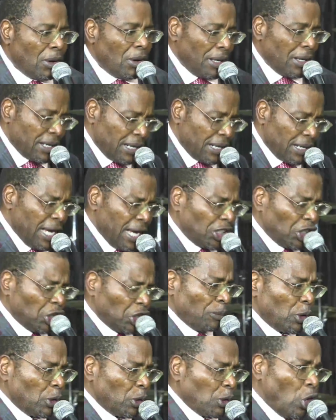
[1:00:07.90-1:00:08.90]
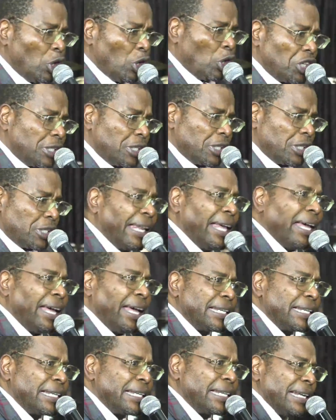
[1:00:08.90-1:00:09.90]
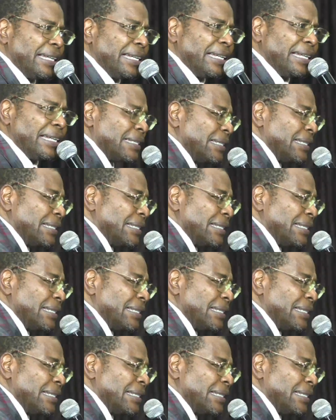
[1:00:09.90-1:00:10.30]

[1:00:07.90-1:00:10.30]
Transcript: Relationship with God is my inheritance,